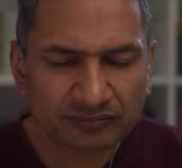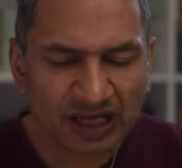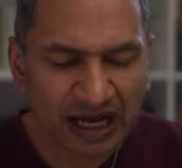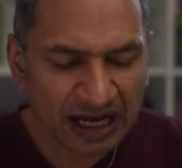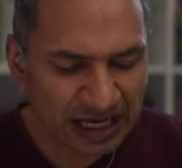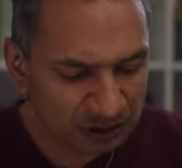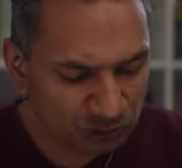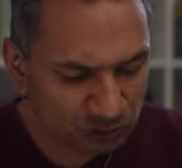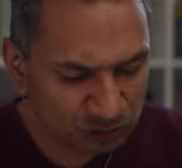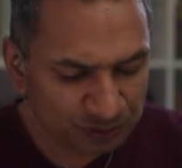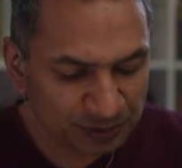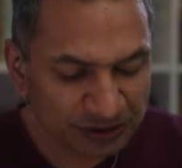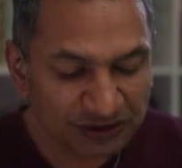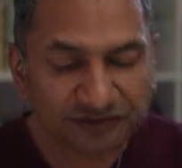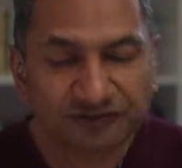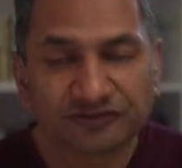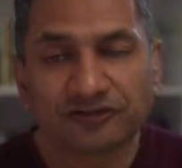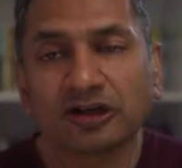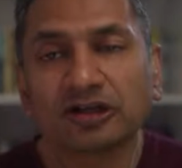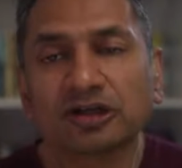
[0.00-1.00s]
I would be
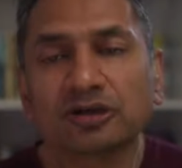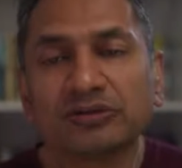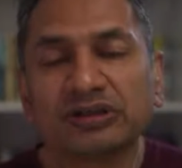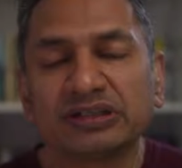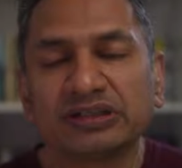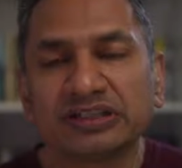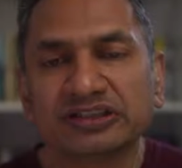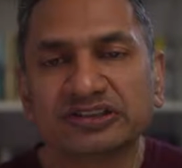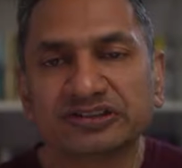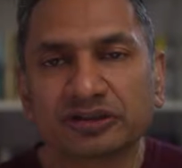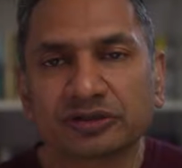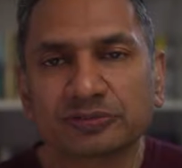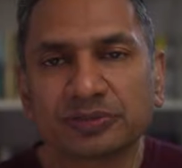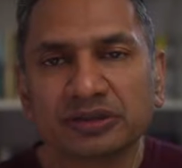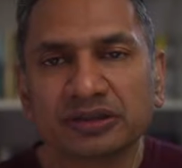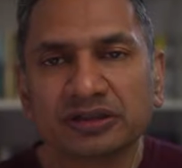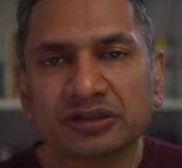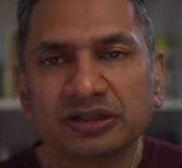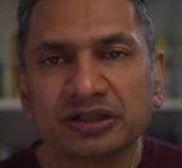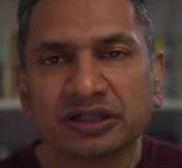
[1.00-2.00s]
following this up.
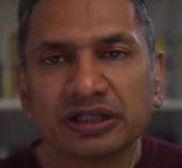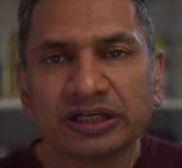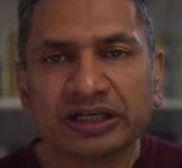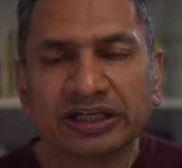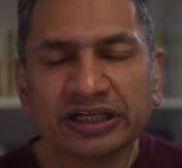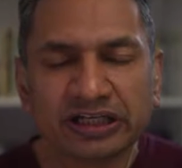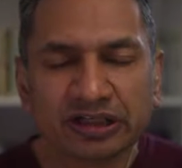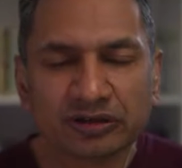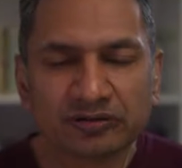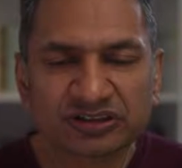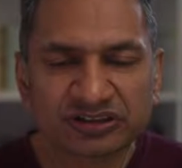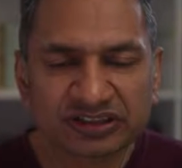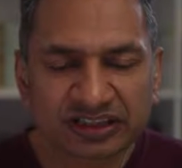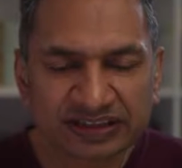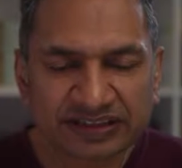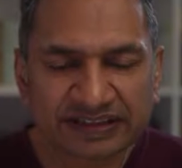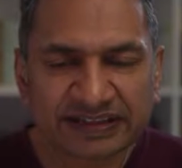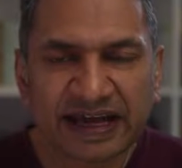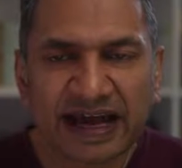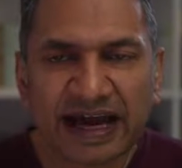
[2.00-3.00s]
Here is the
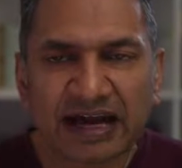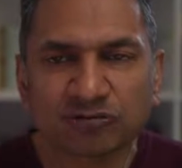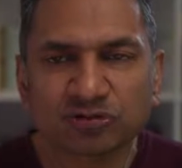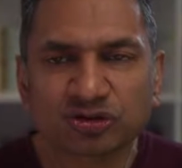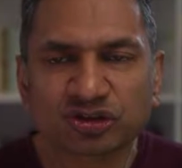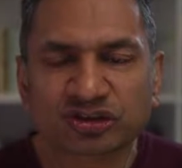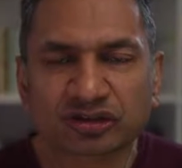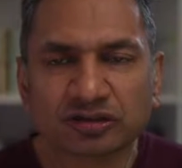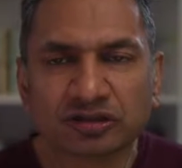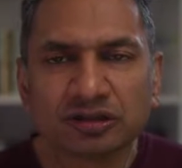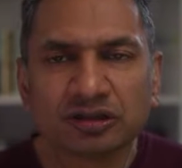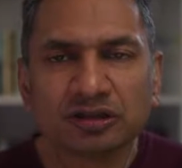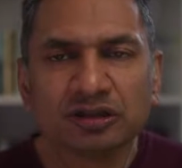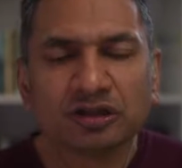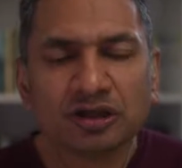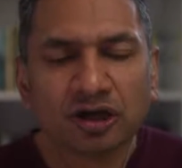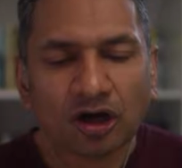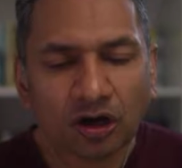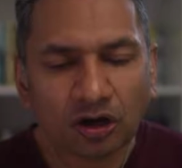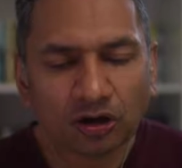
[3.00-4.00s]
council,
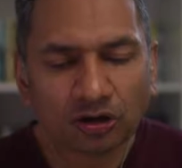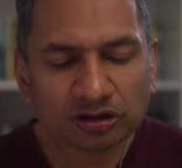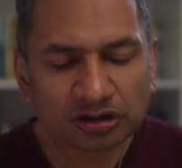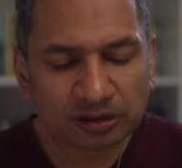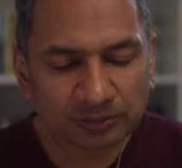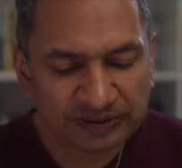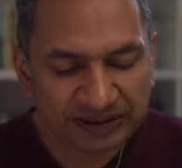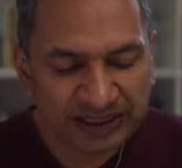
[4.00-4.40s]
Oldham